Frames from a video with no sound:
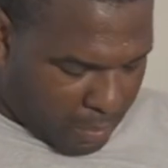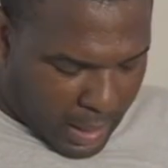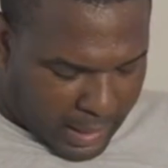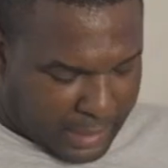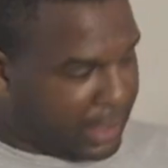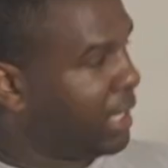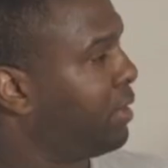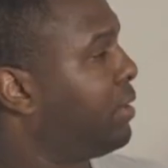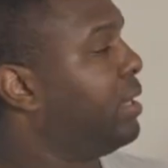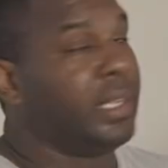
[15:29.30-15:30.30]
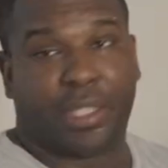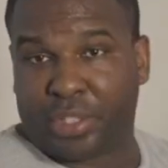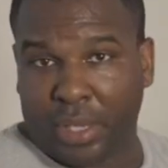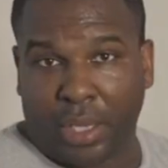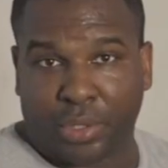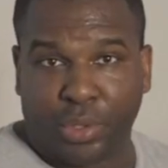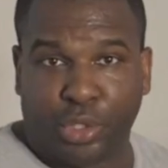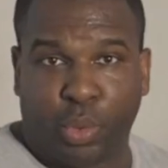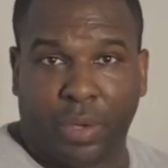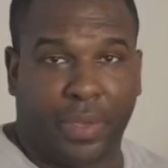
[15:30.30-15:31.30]
I like the color on it. It's also in
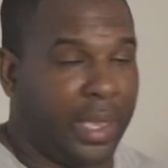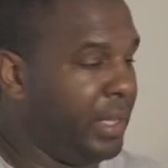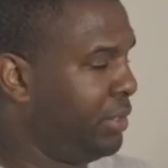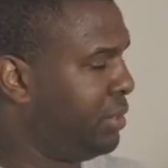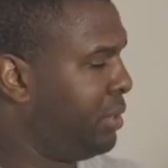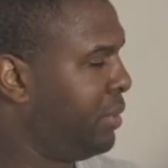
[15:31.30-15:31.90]
12 gauge.